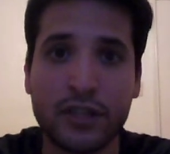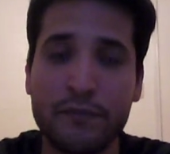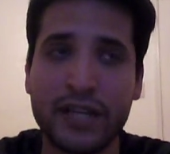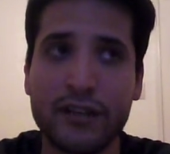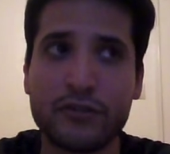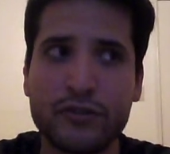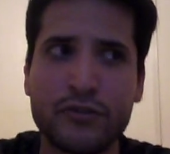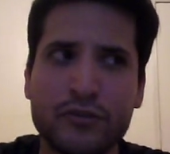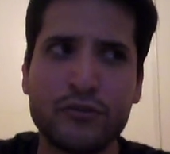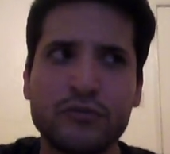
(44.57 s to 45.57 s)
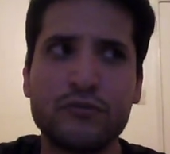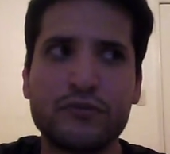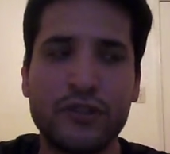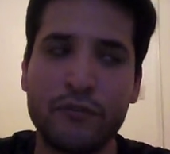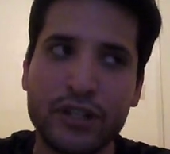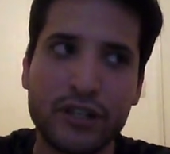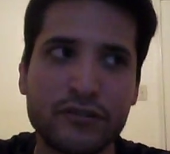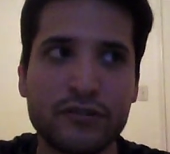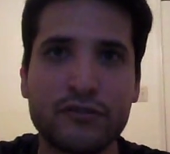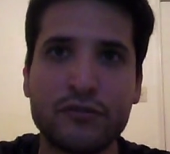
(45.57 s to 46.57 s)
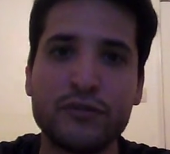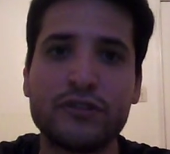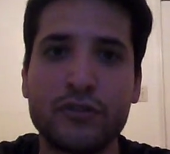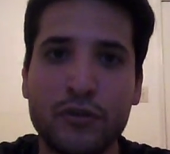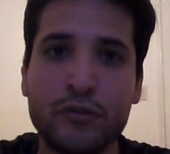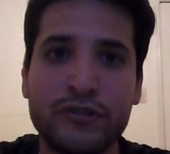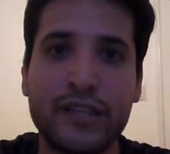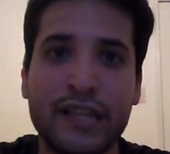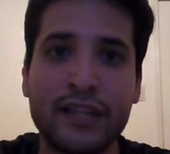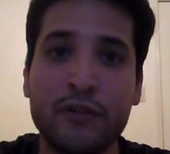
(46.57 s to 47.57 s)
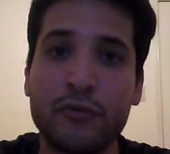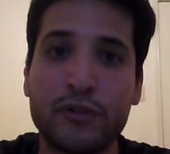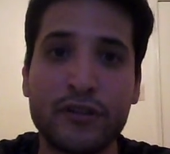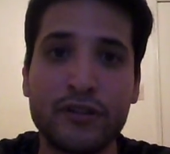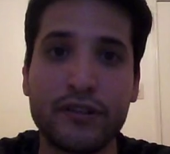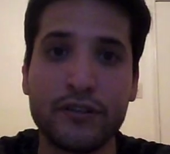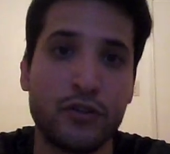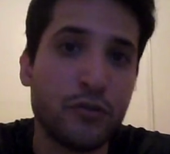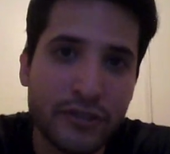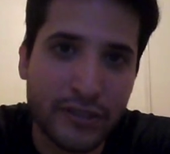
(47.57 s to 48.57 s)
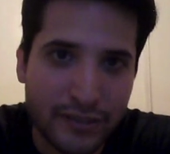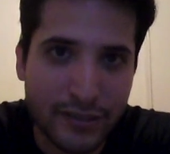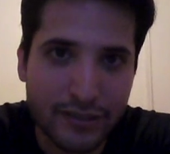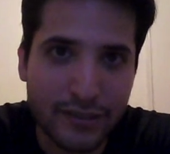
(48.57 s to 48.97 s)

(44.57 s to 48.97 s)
compared to someone else who was told that they were useless?